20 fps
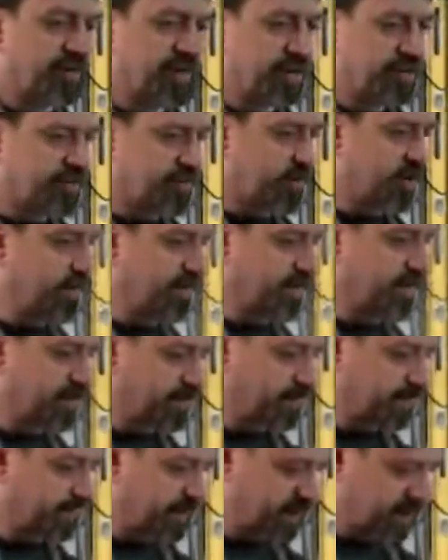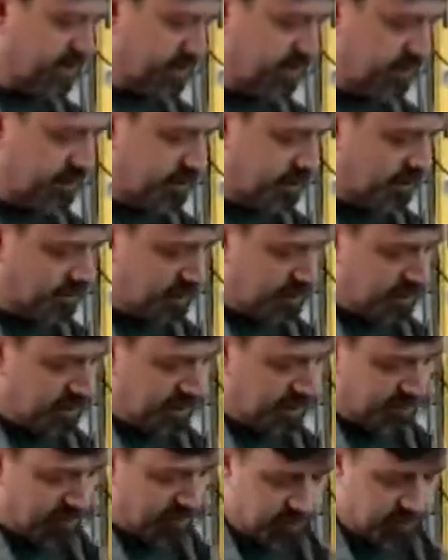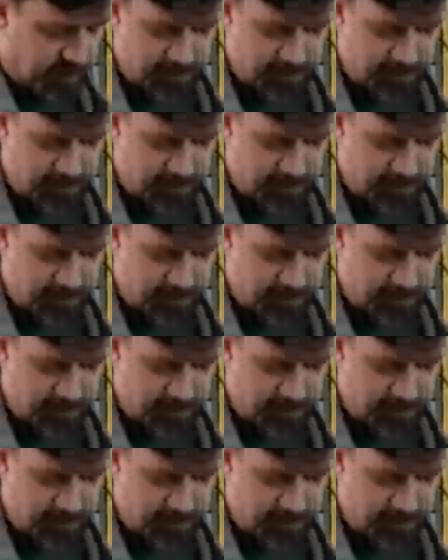me a straight piece of PVC. That's all